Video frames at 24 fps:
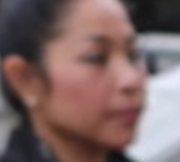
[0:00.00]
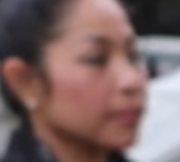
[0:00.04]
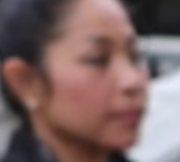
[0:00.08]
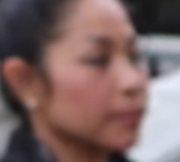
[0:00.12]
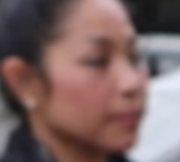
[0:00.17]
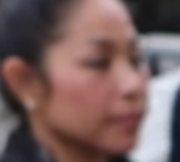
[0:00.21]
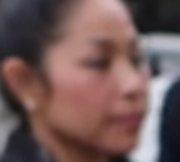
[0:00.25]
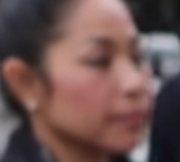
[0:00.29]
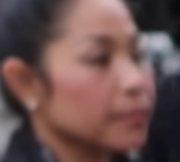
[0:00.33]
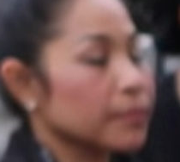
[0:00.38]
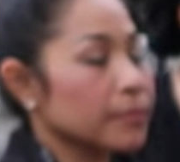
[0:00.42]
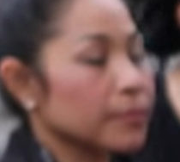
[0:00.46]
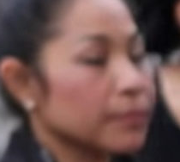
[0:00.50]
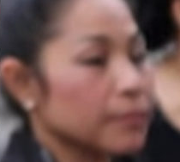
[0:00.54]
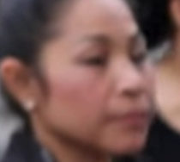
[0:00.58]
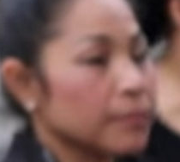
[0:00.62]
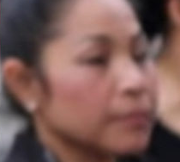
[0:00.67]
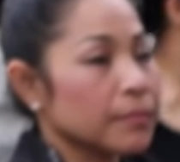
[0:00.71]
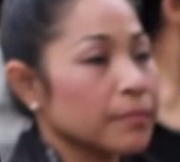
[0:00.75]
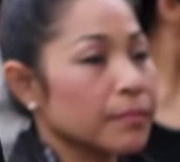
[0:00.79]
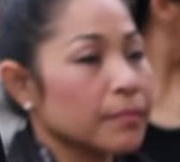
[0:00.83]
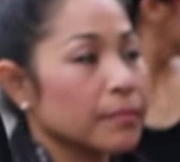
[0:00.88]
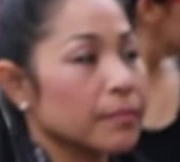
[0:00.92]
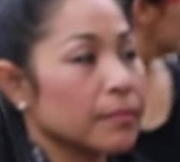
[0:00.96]

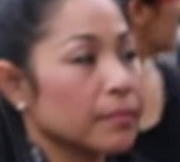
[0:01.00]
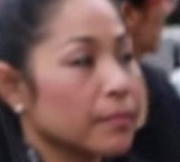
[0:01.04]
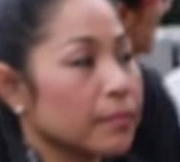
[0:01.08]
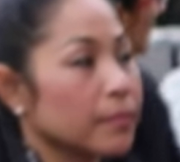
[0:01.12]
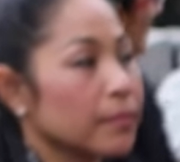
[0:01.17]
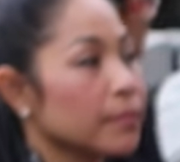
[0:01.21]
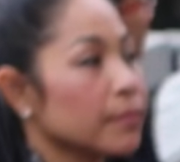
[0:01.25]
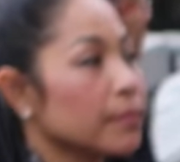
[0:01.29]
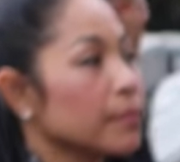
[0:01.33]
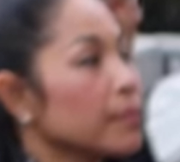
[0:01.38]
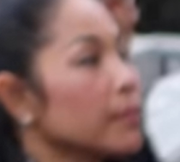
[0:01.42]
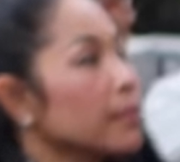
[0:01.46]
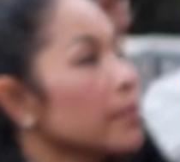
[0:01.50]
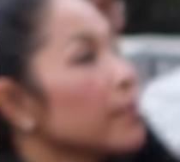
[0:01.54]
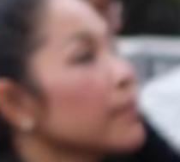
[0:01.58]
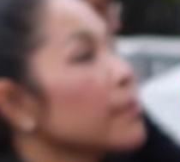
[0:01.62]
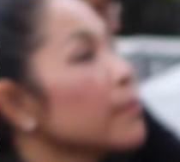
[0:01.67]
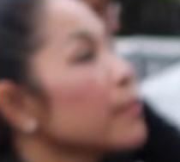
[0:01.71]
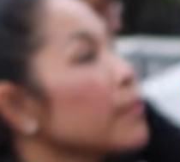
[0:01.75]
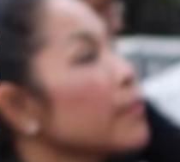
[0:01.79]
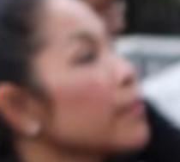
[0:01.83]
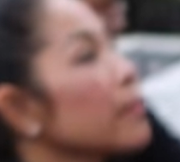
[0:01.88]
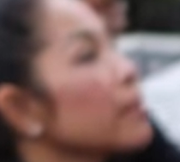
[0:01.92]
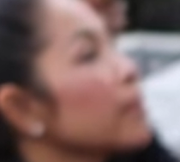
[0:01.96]

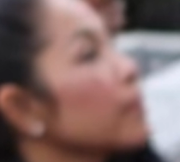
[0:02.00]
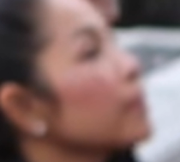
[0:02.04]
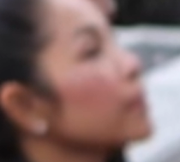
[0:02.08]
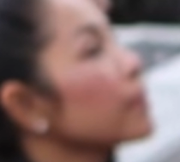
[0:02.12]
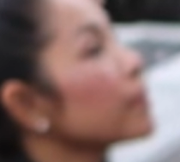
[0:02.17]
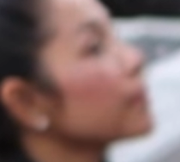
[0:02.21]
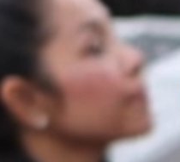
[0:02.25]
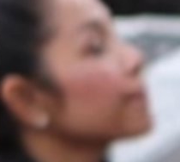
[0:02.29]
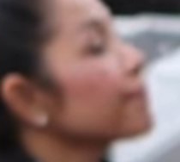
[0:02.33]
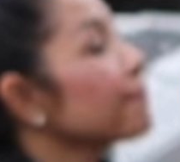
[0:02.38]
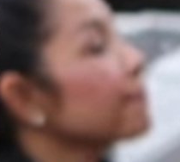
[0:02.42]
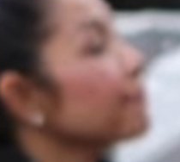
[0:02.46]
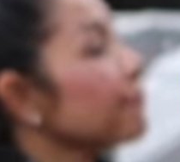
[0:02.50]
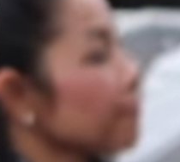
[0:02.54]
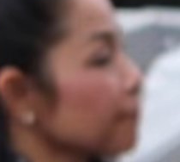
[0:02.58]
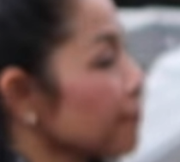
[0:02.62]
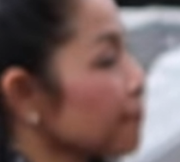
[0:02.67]
No words are spoken by the person on screen.